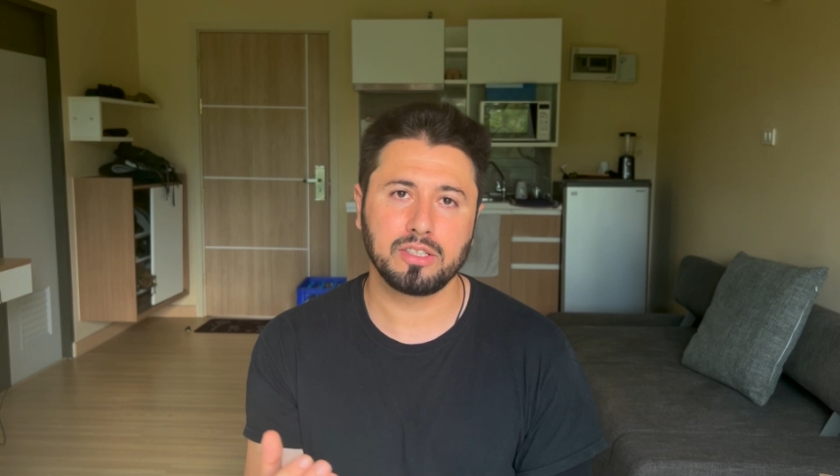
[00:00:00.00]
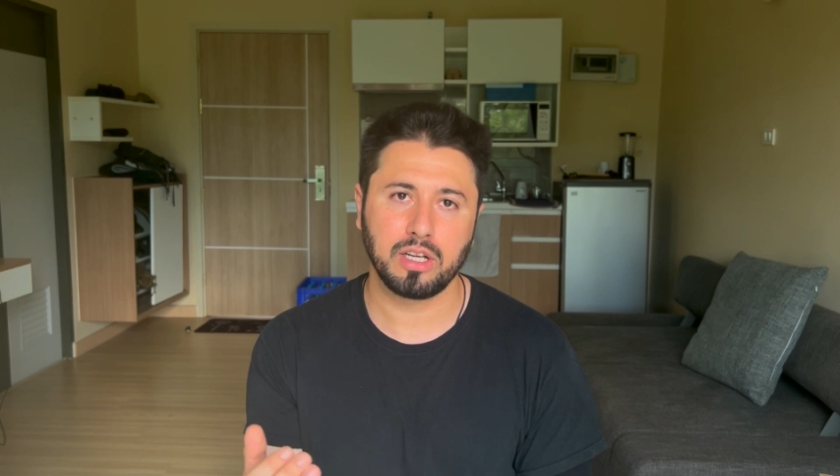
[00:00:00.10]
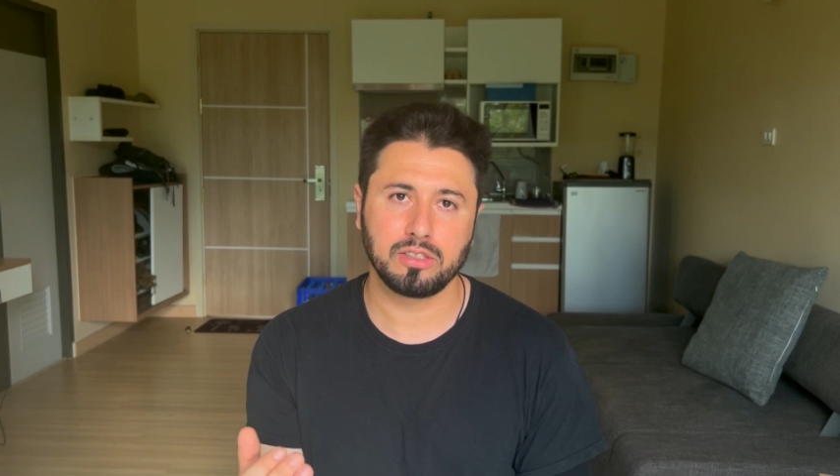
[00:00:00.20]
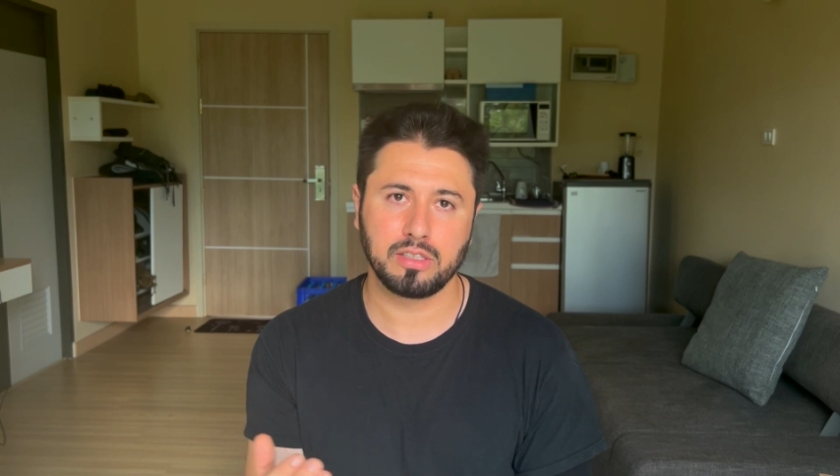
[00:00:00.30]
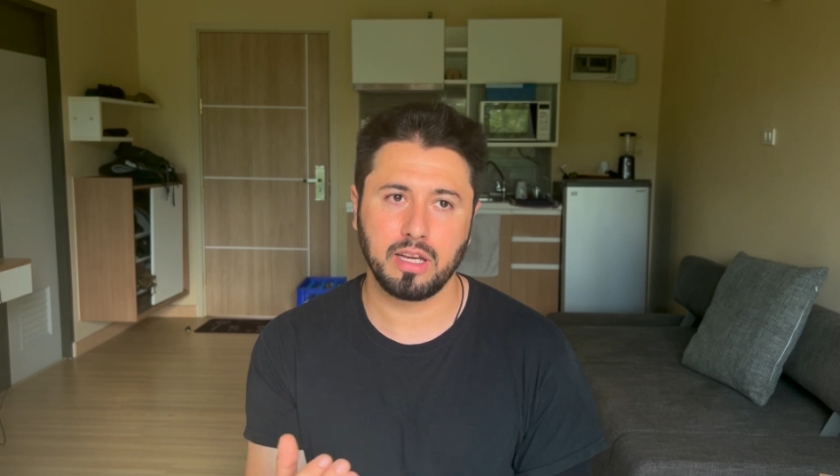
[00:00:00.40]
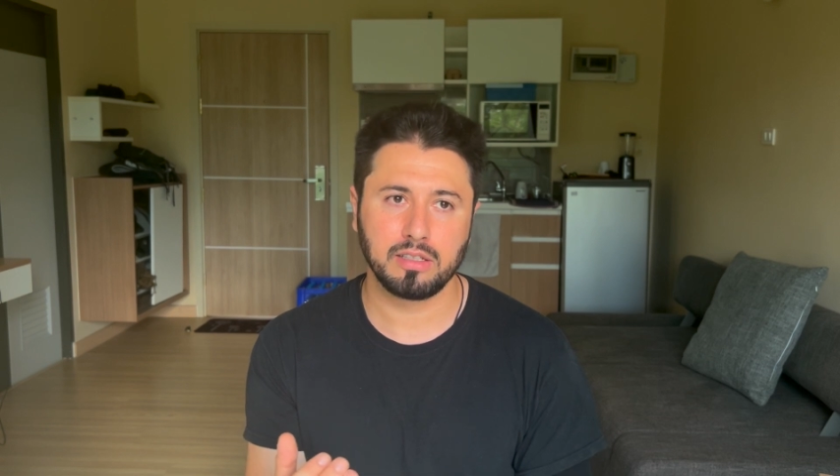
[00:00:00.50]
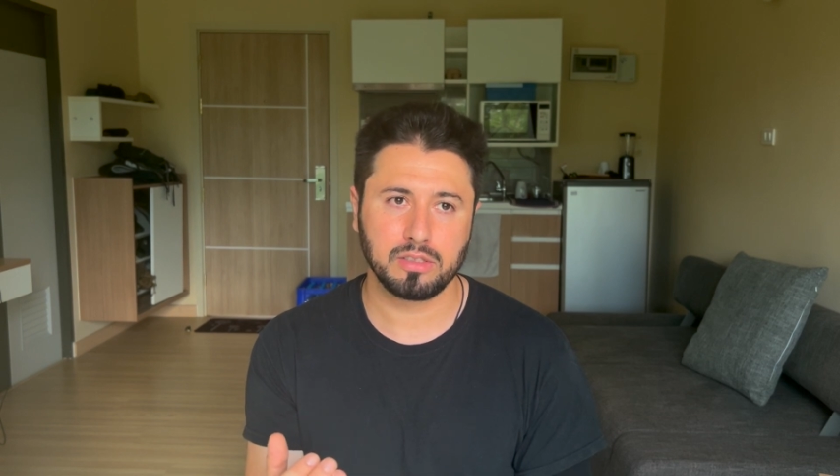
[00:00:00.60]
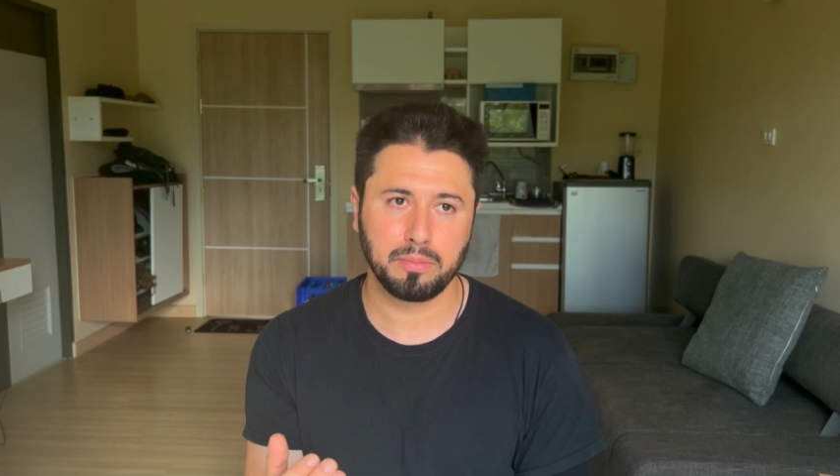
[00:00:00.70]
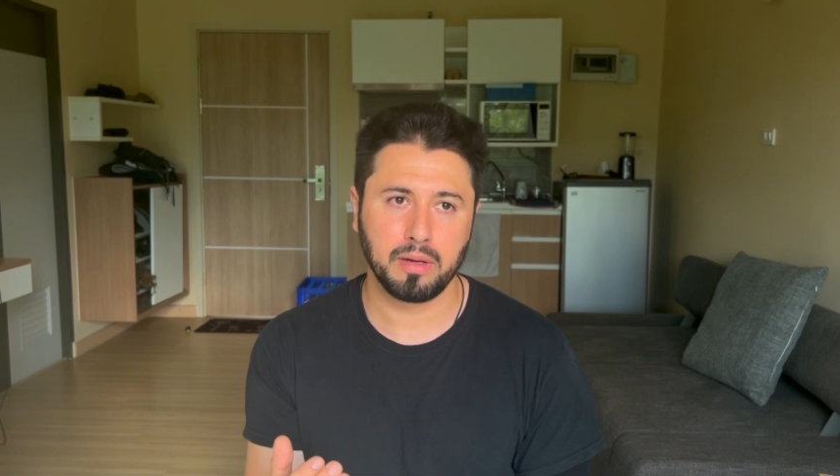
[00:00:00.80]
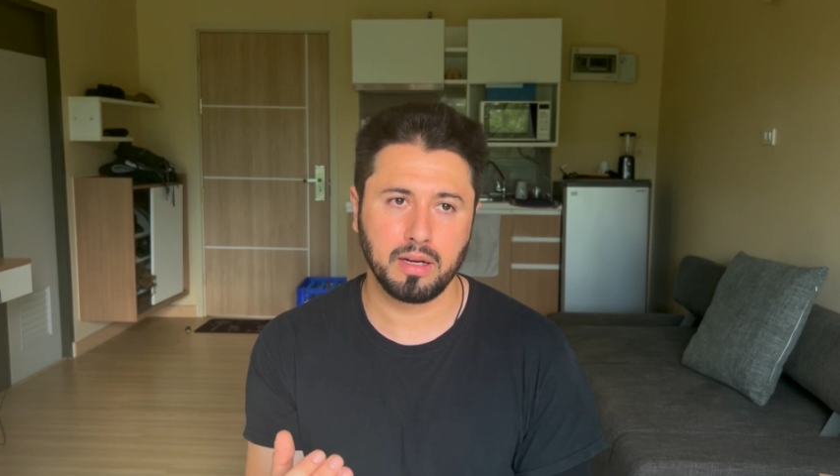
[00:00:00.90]
under the
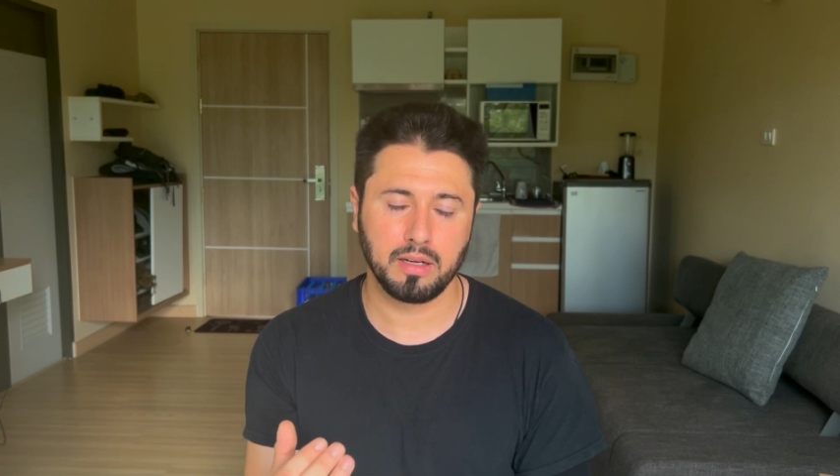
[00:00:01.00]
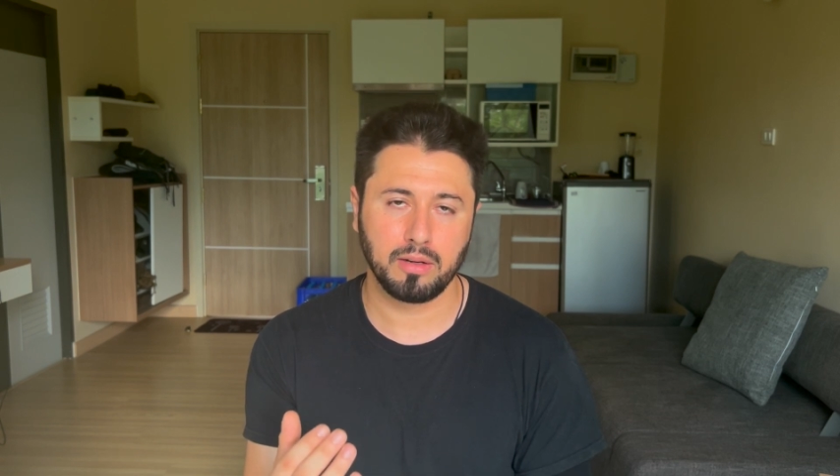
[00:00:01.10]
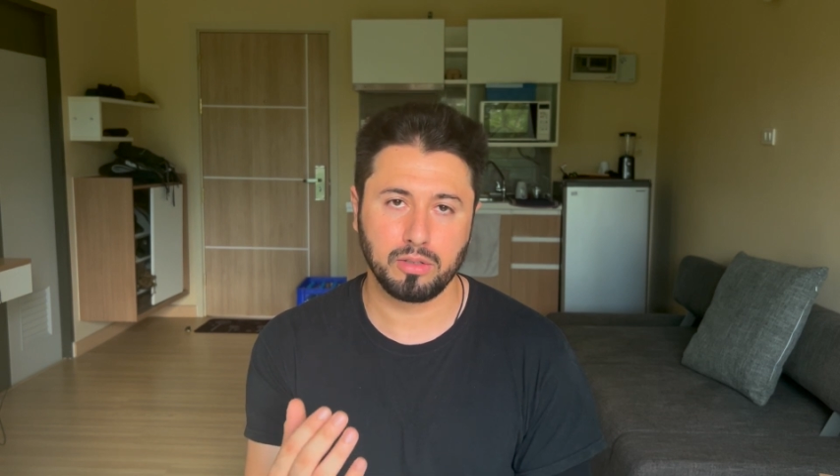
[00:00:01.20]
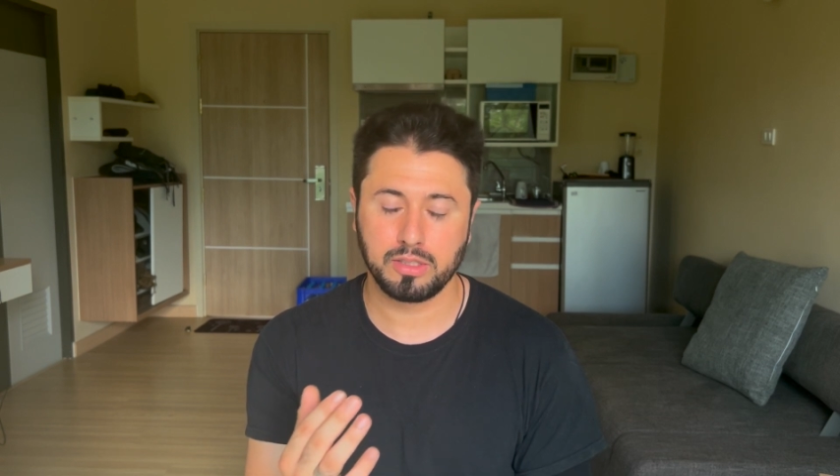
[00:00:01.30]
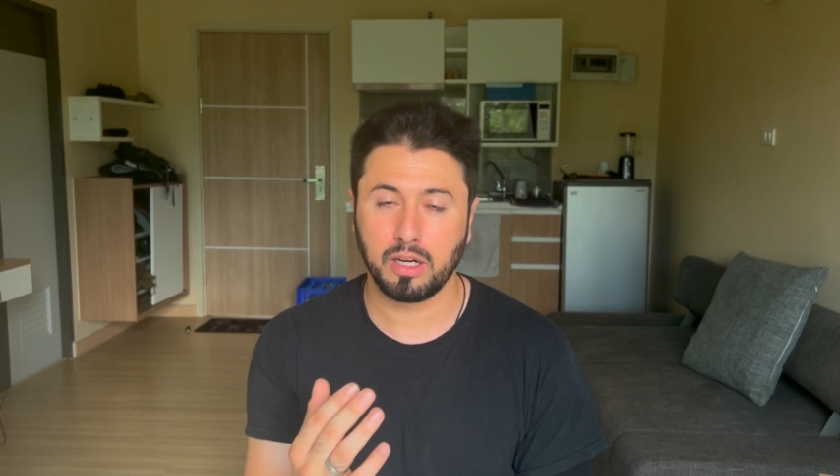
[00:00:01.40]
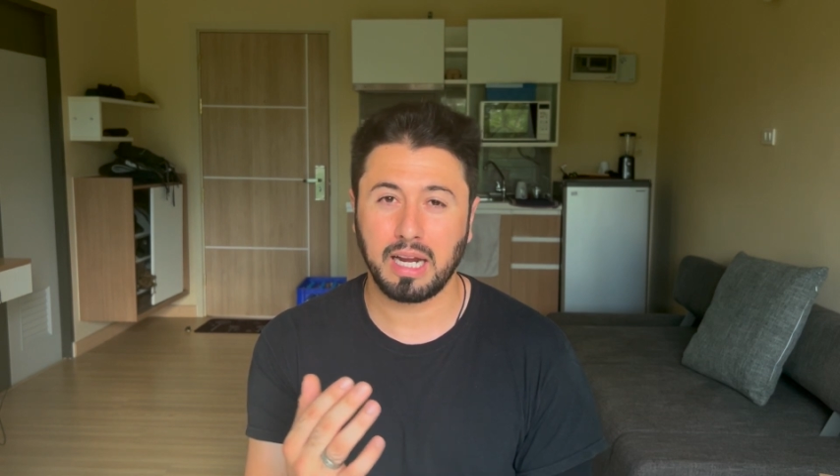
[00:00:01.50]
or dark